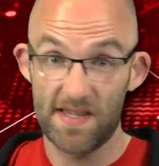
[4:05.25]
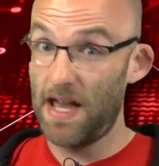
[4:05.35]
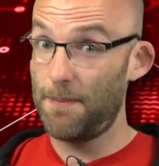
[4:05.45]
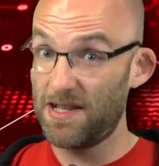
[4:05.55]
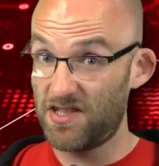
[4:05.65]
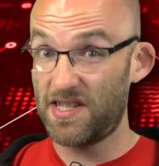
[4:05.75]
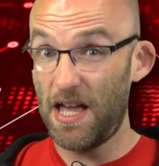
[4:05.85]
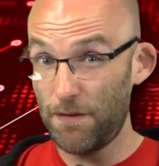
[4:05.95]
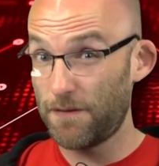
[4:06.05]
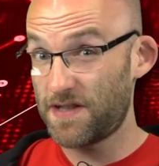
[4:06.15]
and I
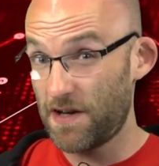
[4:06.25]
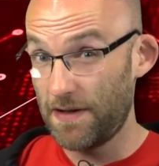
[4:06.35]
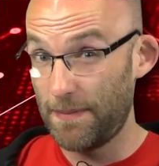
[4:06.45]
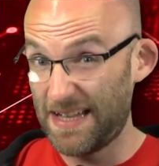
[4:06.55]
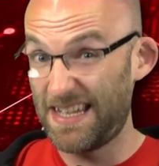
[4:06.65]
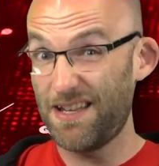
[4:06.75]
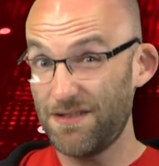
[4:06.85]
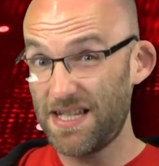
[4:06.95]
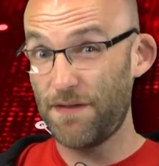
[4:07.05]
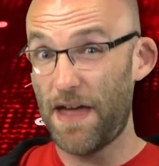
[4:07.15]
myself have certainly been
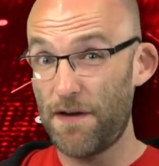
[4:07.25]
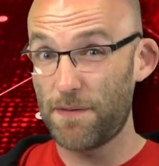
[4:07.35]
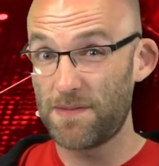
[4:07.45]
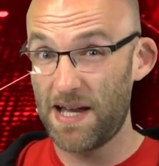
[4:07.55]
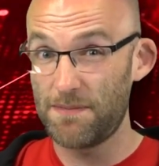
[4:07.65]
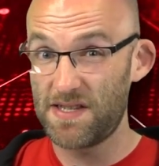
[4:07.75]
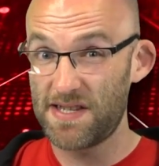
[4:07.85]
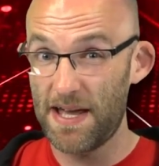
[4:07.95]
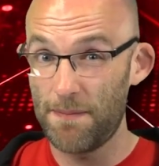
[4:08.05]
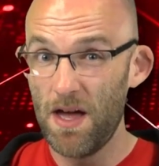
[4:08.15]
guilty of that from time to
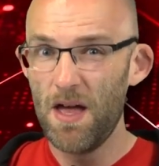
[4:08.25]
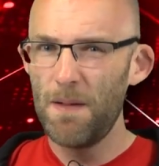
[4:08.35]
time,